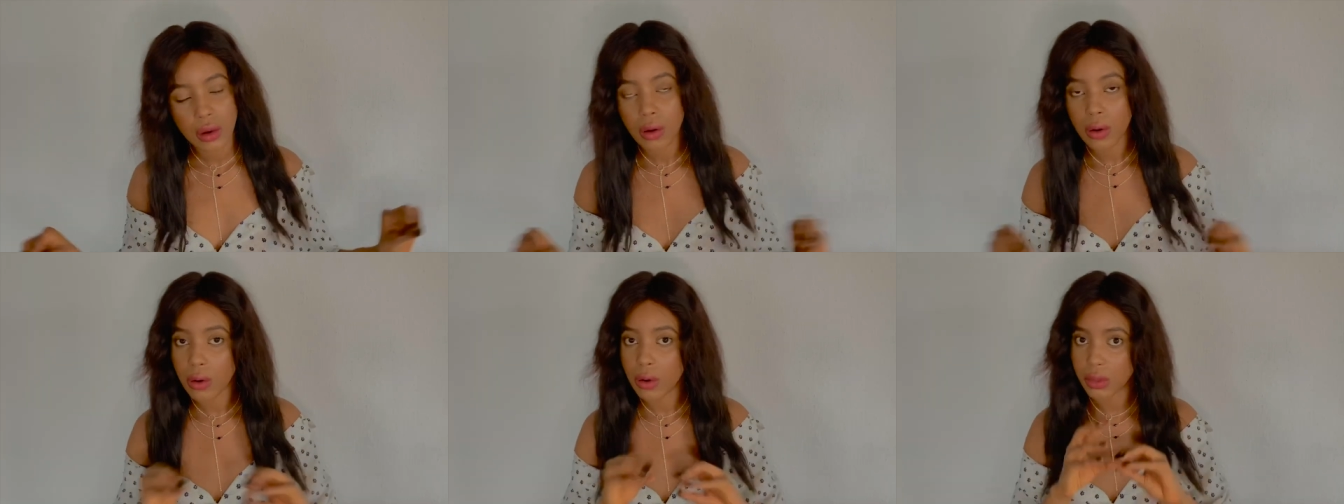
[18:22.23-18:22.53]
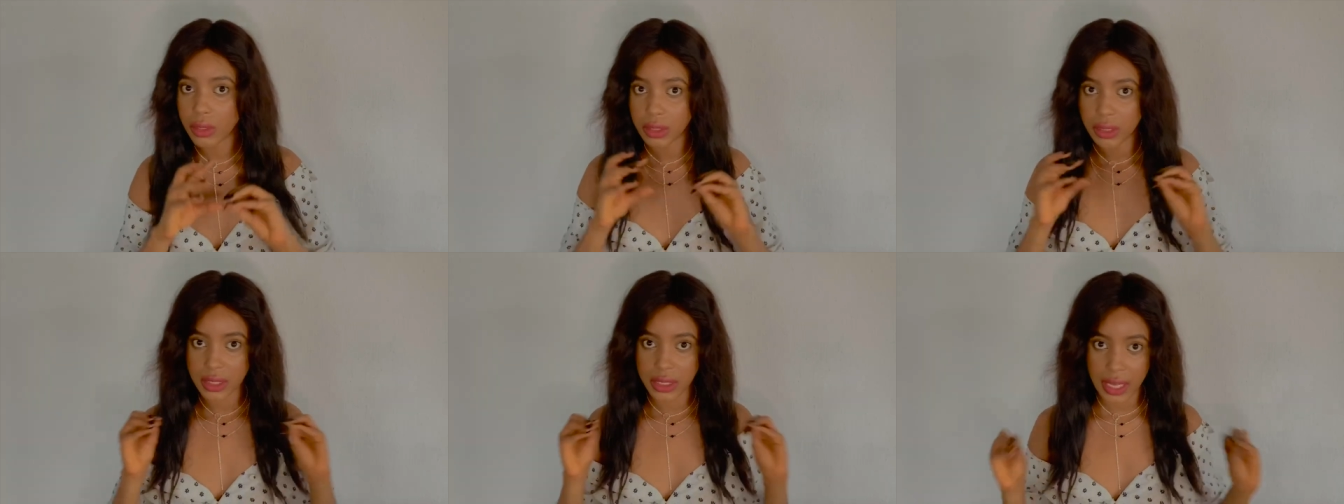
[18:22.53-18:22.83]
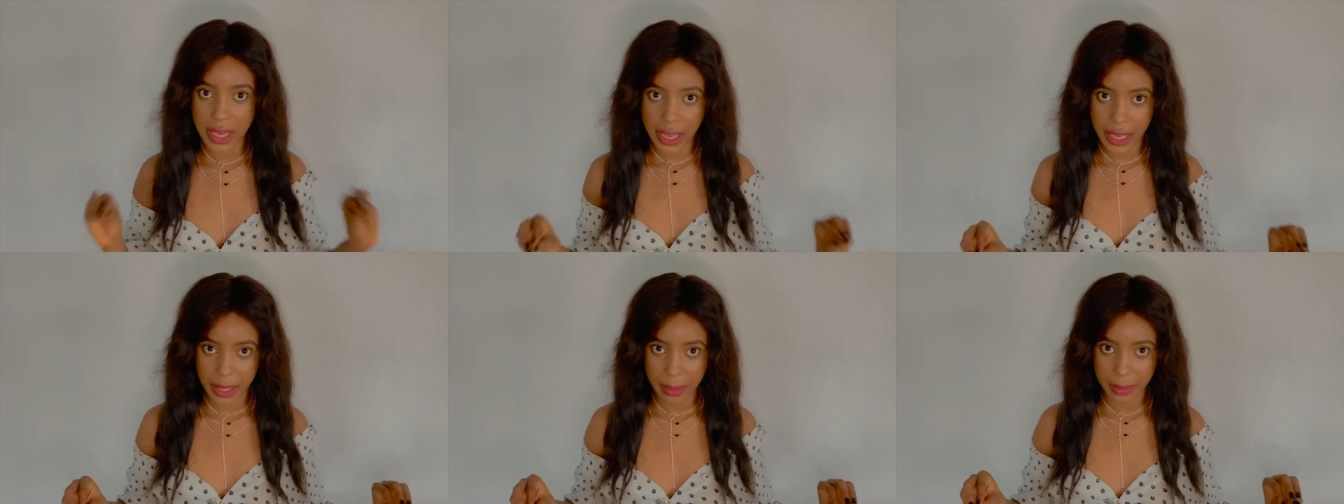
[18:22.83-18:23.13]
all the
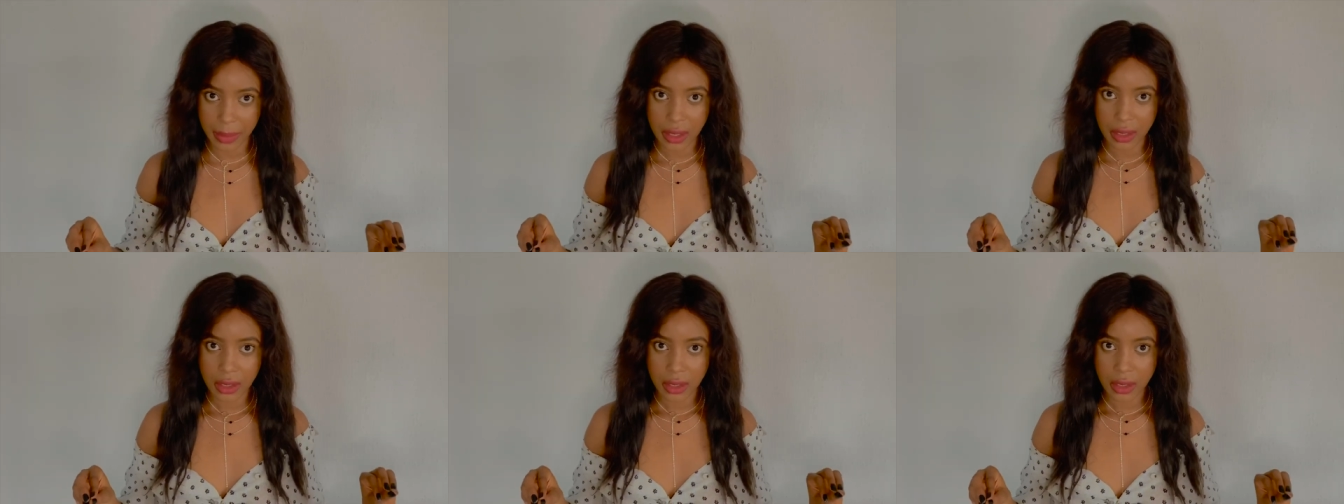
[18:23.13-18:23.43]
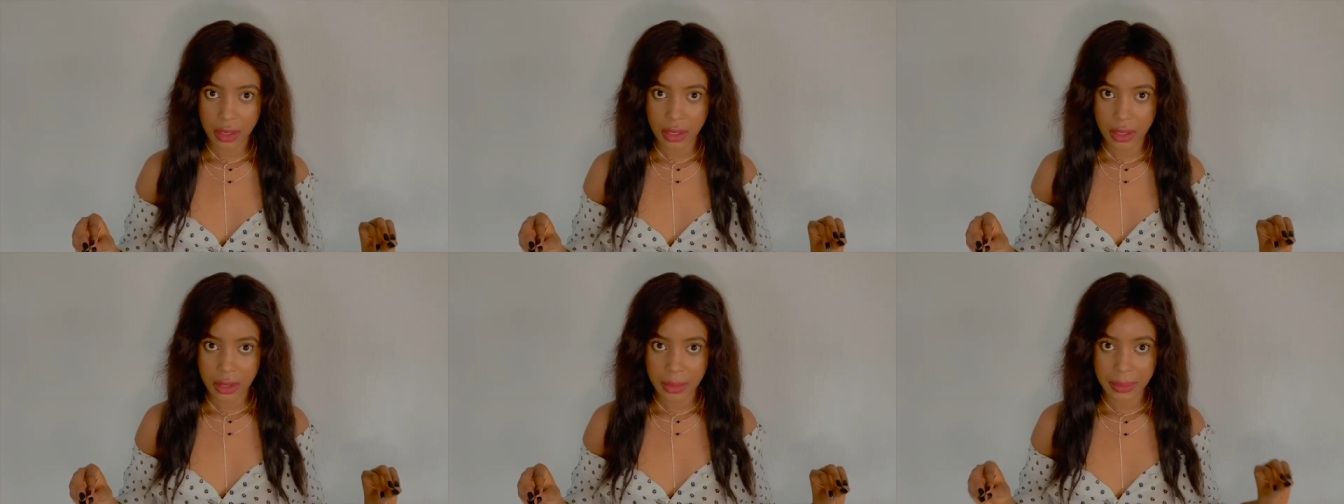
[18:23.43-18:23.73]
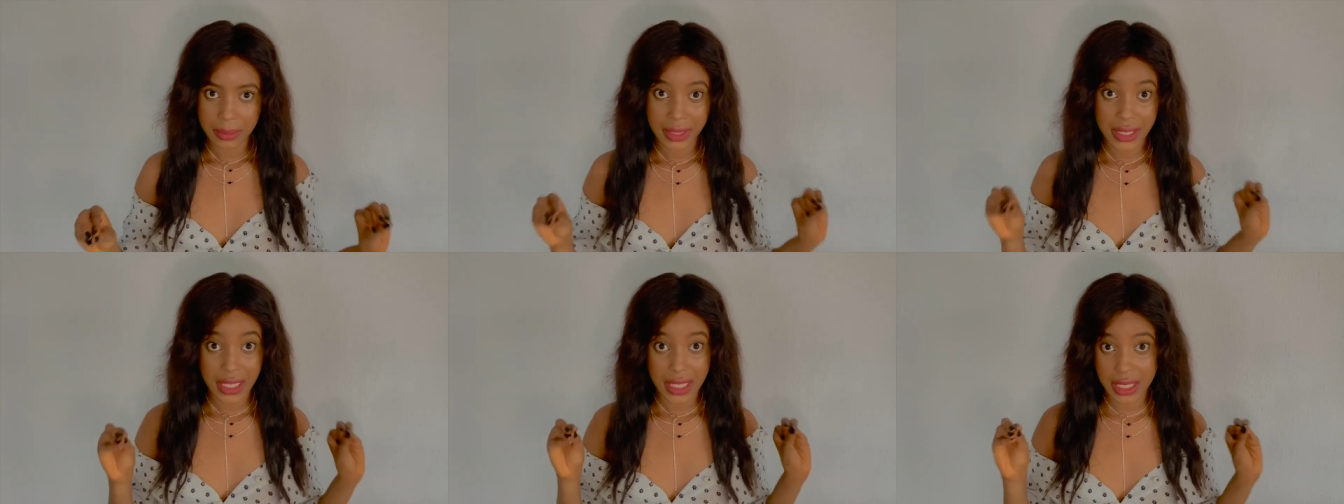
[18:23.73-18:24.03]
time
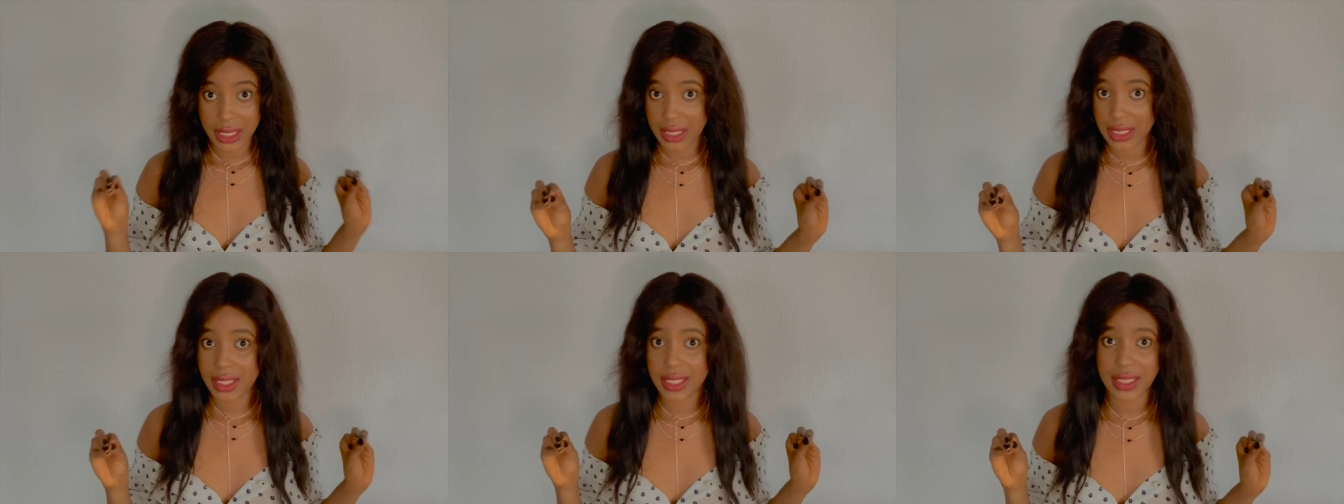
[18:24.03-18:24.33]
please